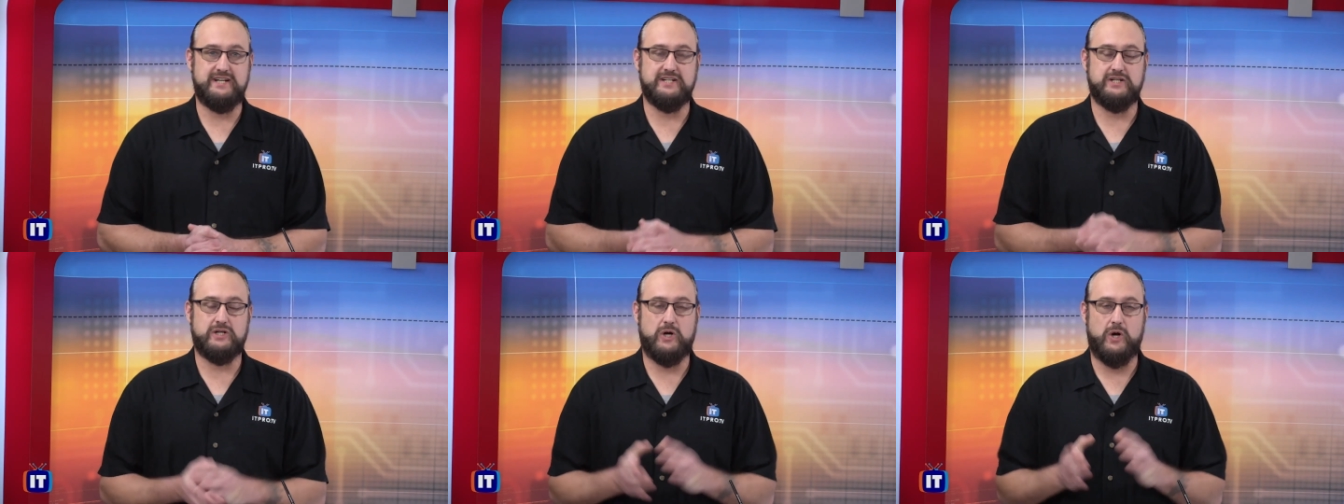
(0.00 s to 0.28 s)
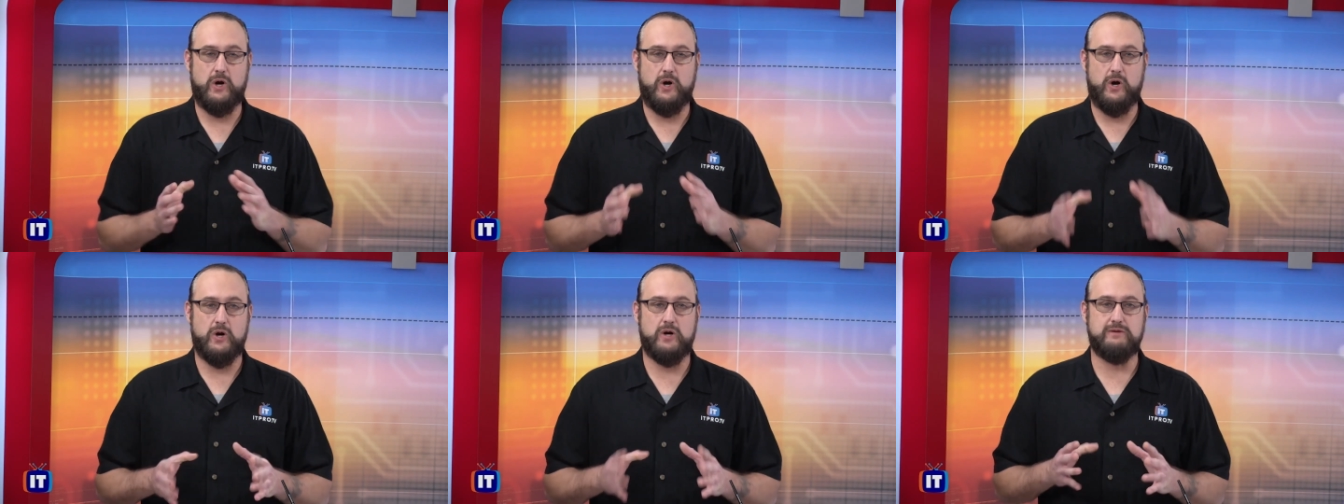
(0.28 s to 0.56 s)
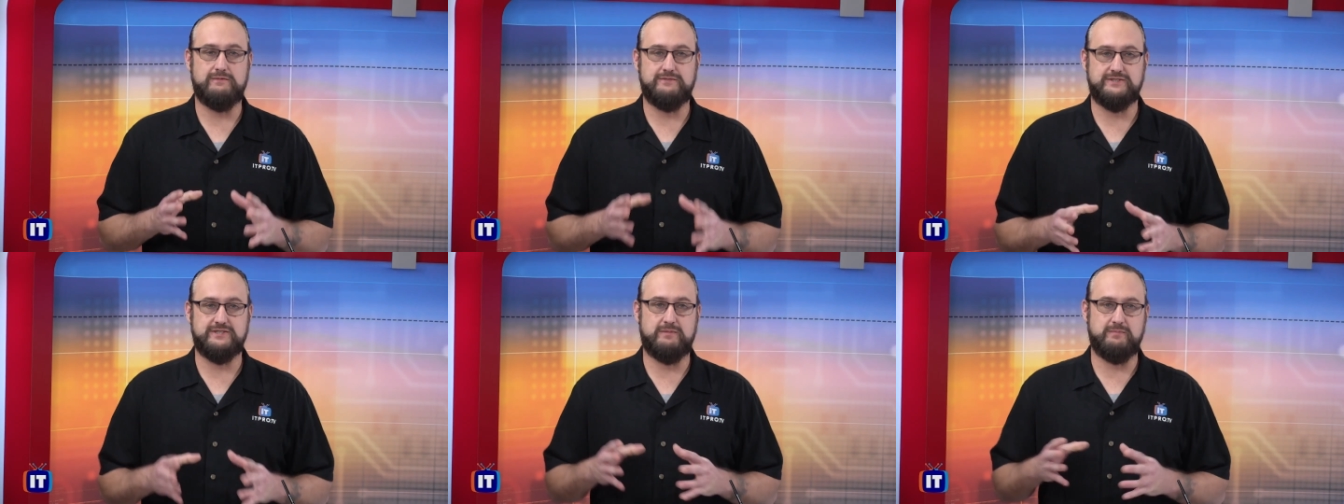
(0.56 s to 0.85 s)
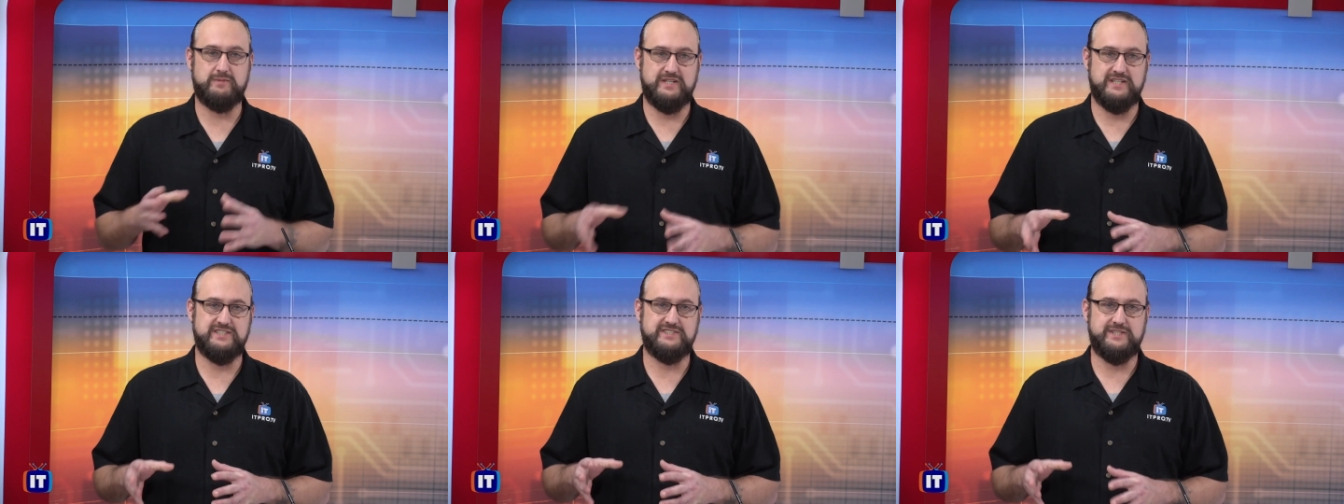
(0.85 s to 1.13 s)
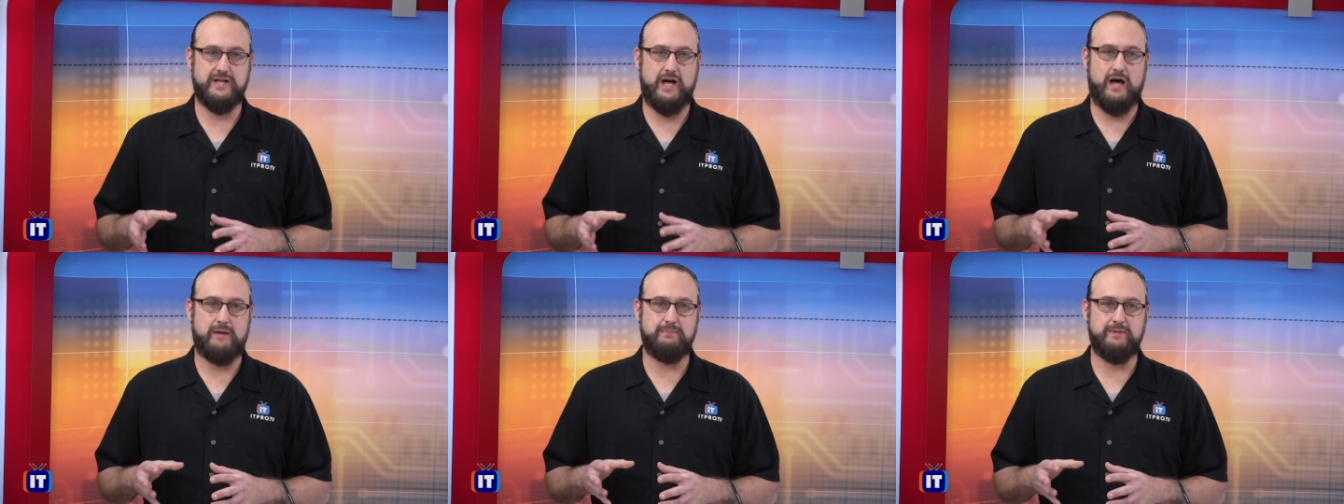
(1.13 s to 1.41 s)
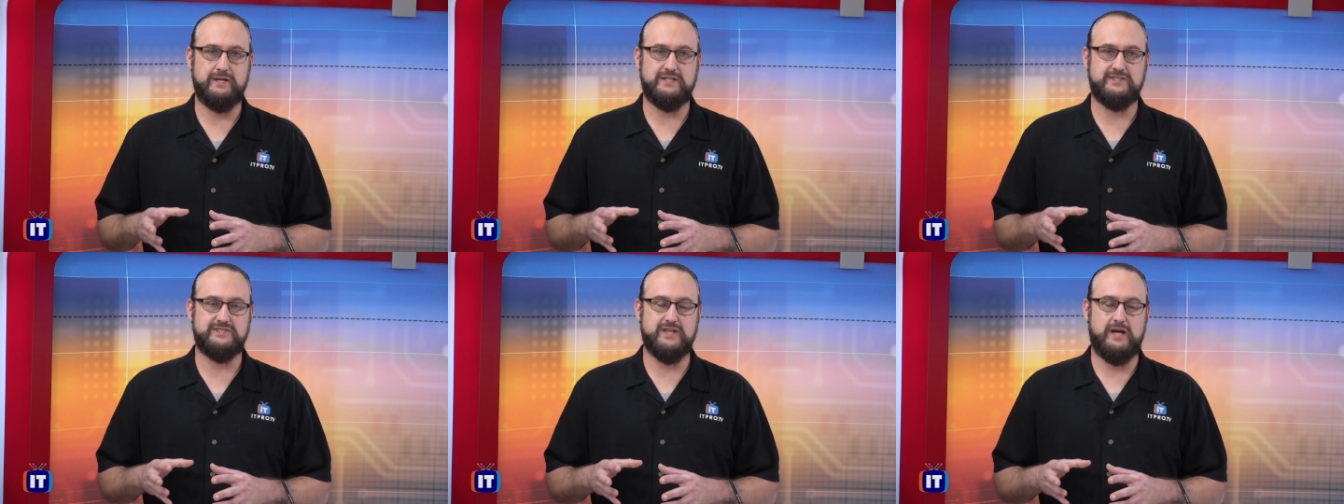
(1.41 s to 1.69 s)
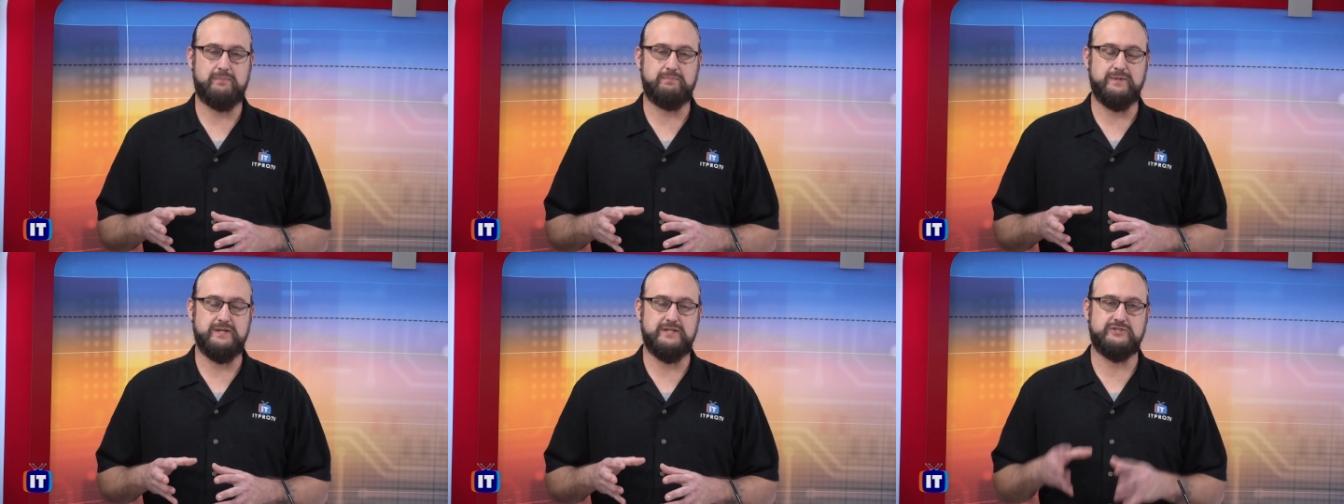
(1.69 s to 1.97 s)
to carve some of these topics
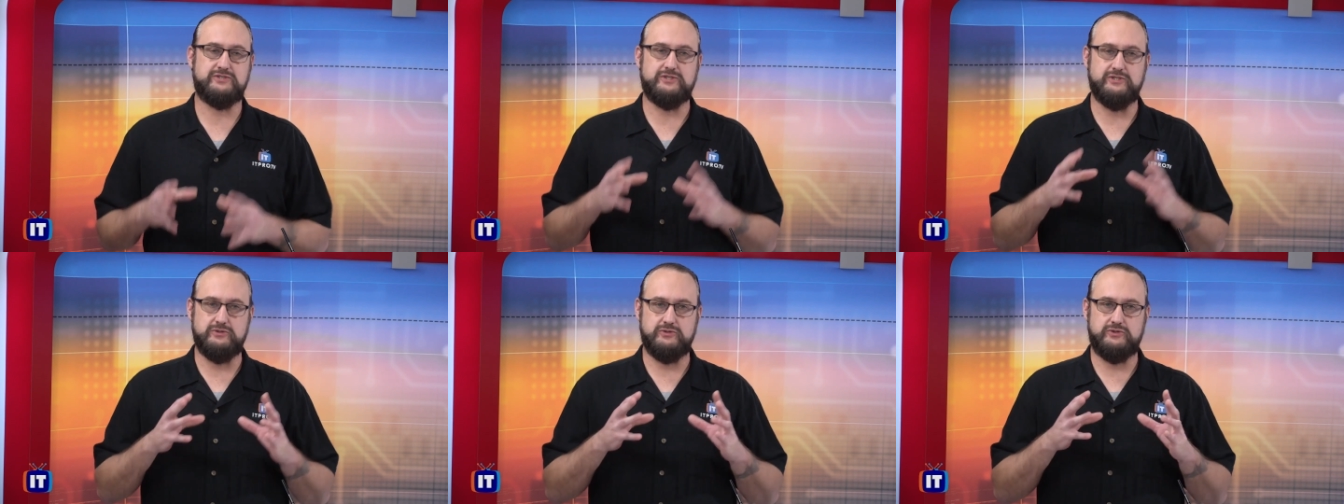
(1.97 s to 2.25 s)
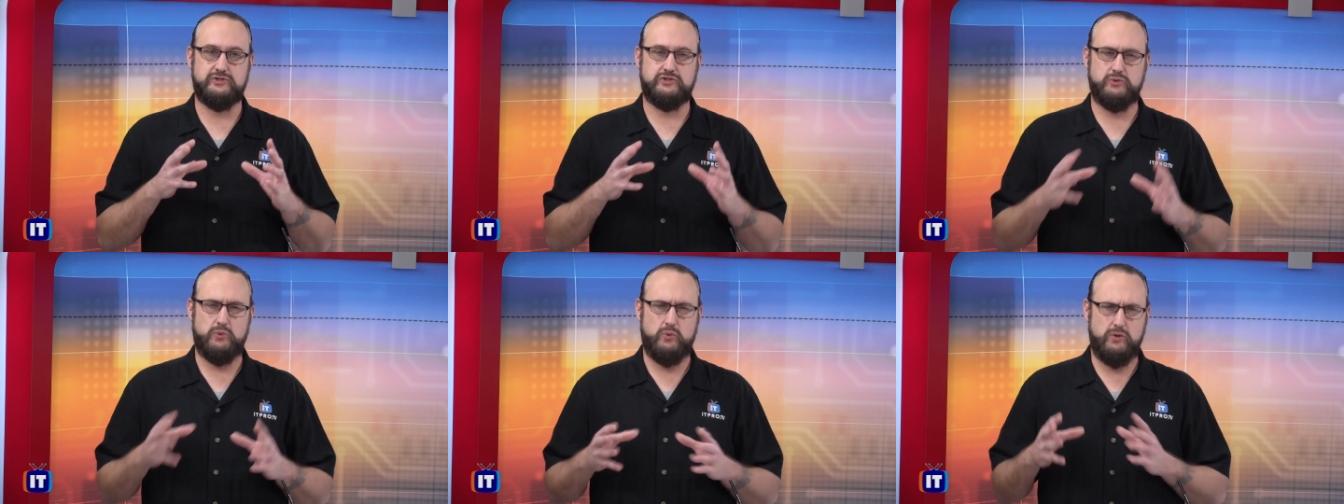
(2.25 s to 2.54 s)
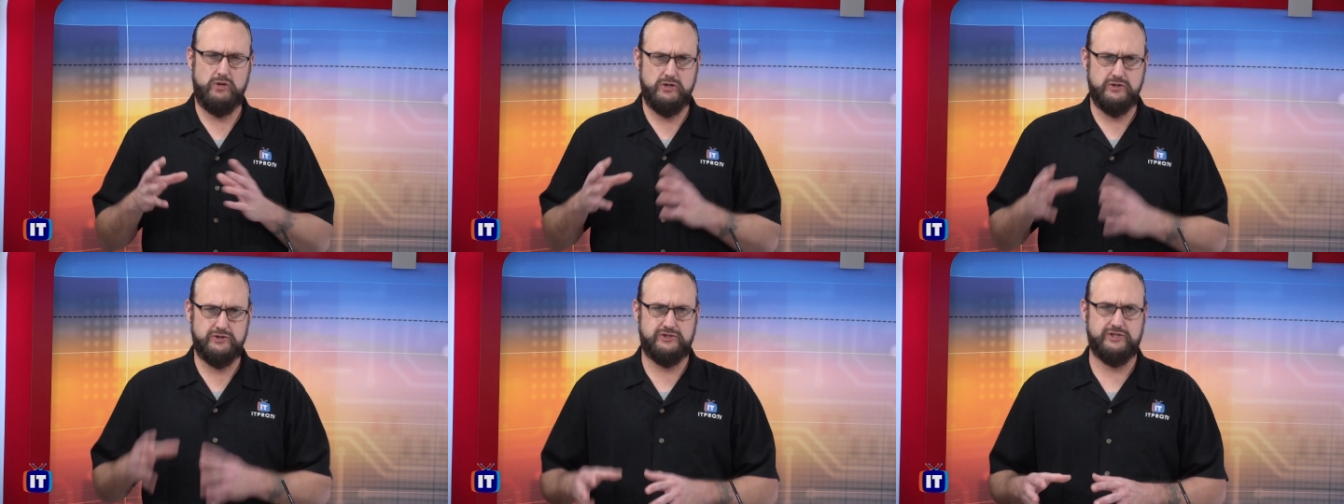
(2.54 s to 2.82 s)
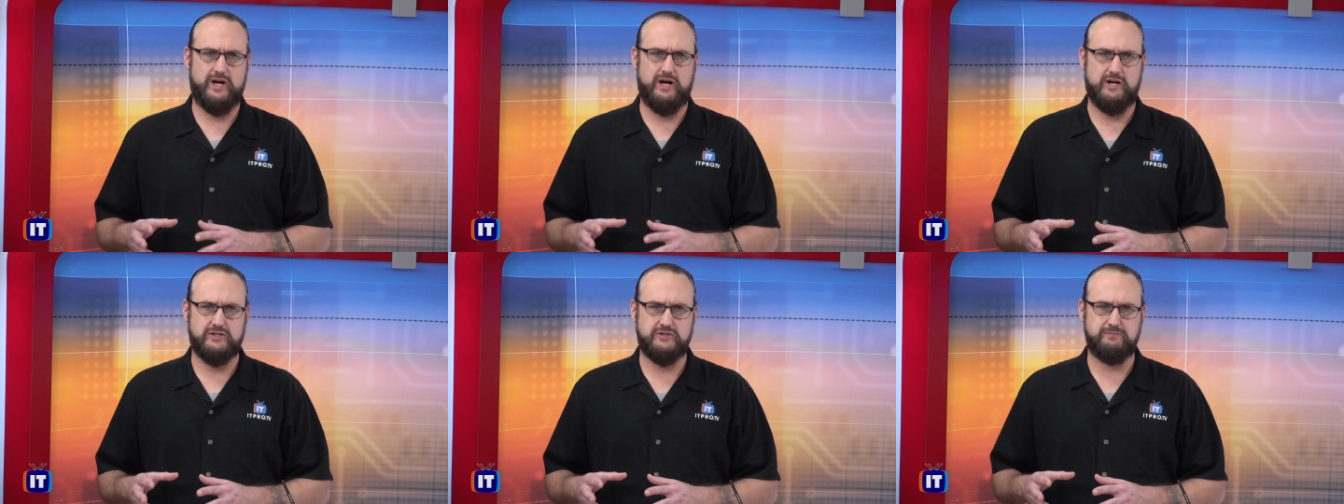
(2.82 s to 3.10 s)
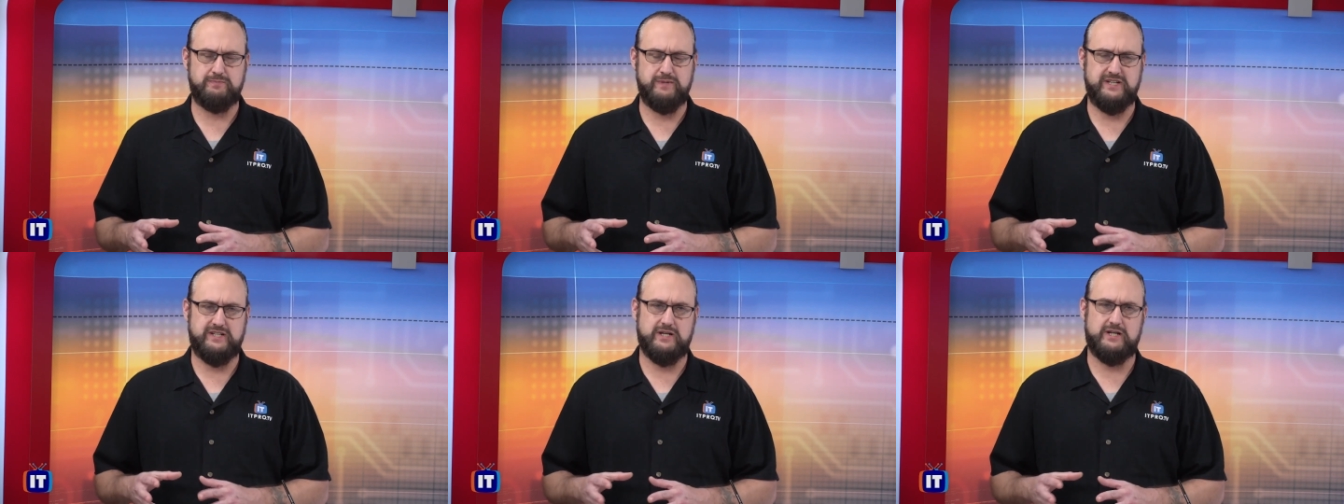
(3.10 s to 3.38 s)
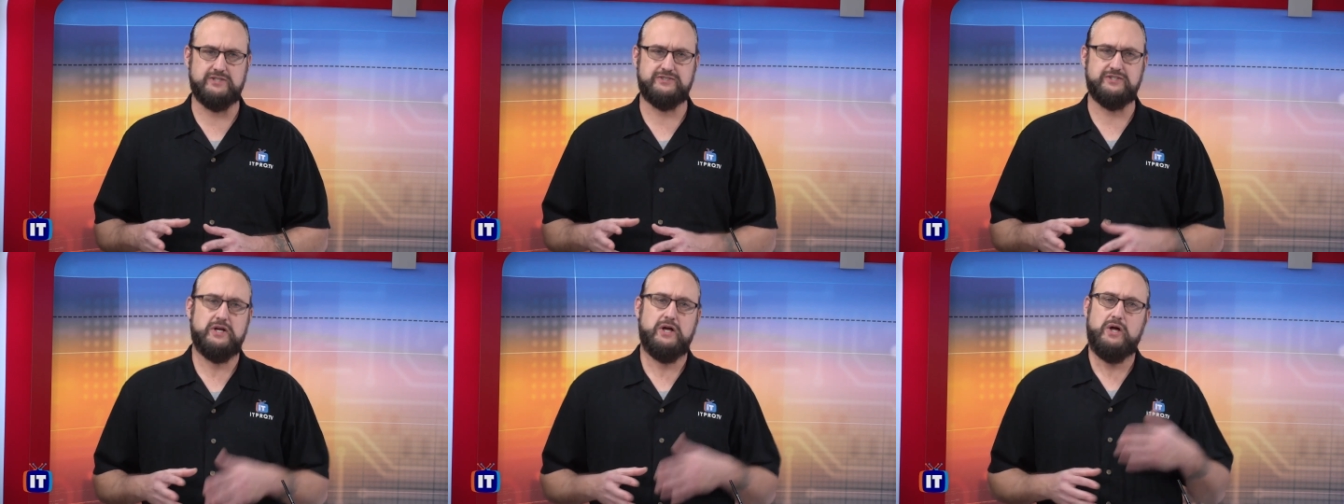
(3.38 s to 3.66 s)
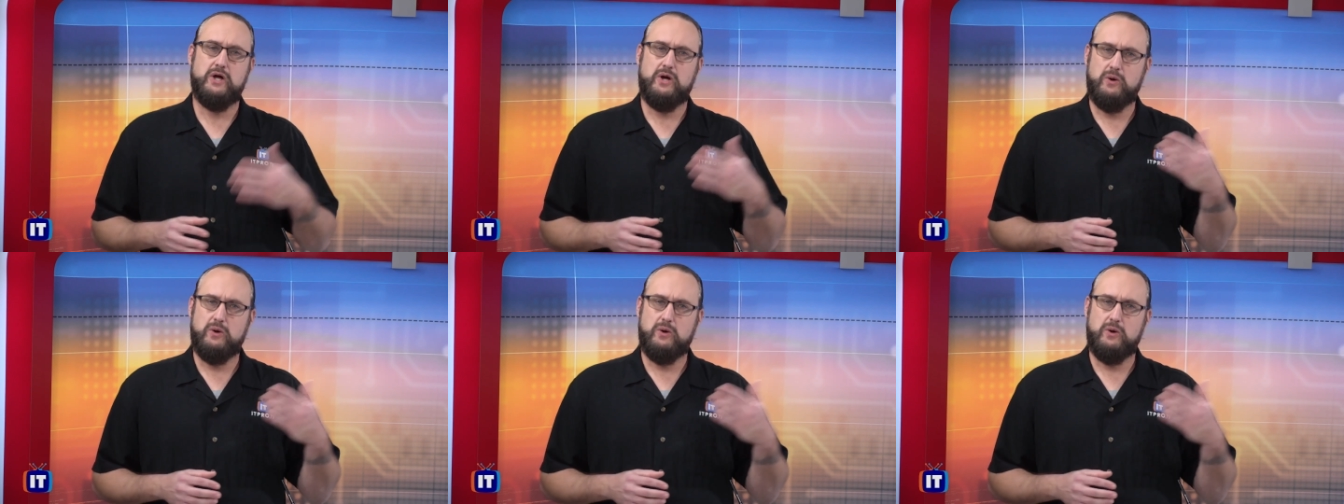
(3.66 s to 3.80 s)
up into shorter chunks, because